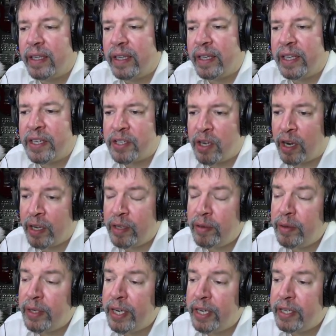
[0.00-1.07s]
It's audio
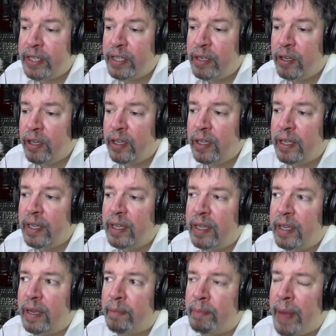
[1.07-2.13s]
unit,
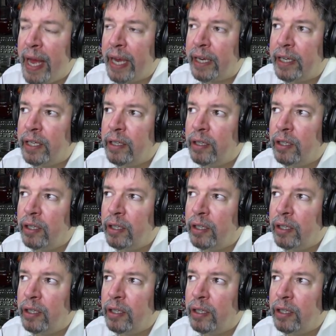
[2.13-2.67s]
Mac,